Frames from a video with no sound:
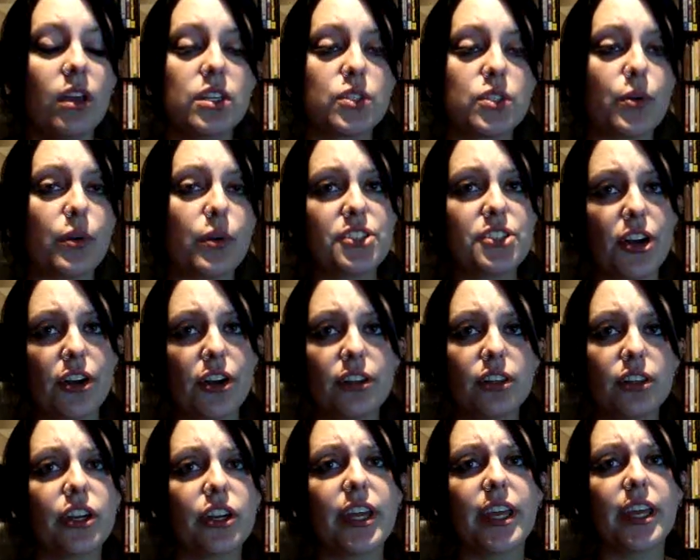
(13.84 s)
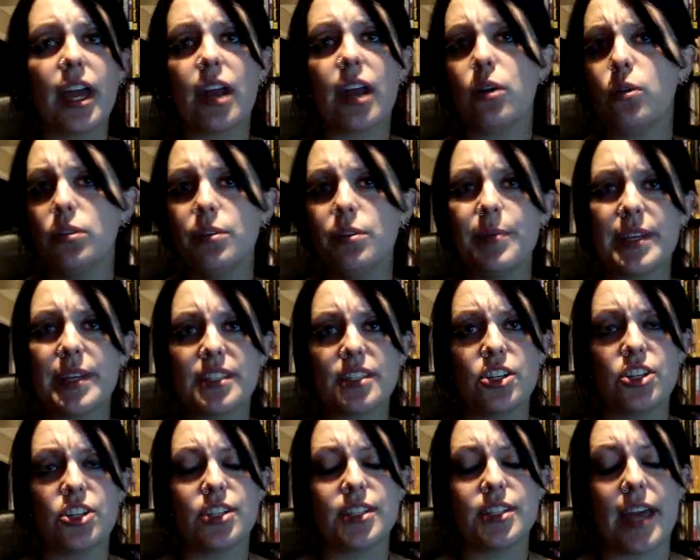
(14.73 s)
So I started looking at old
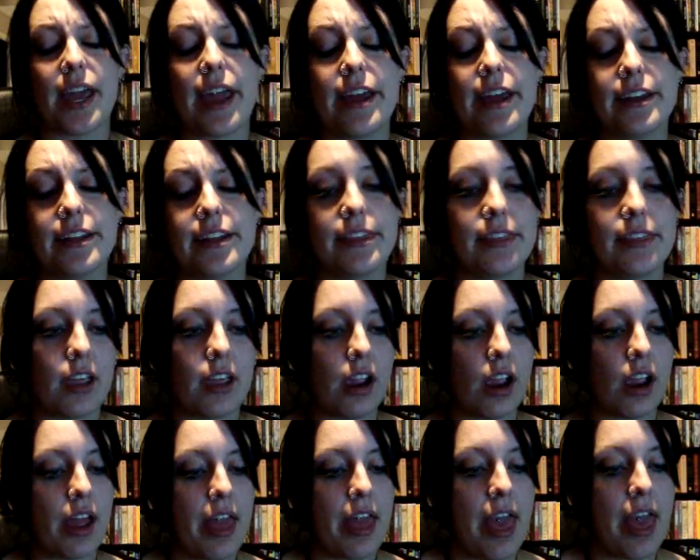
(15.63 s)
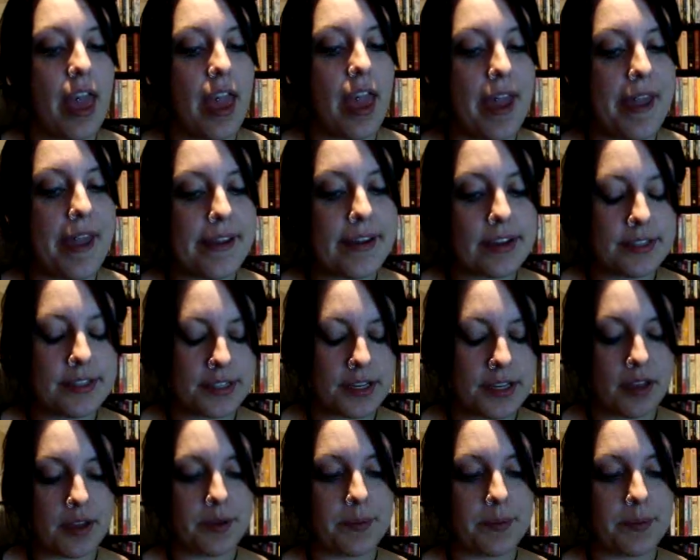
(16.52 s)
messages I had in there, and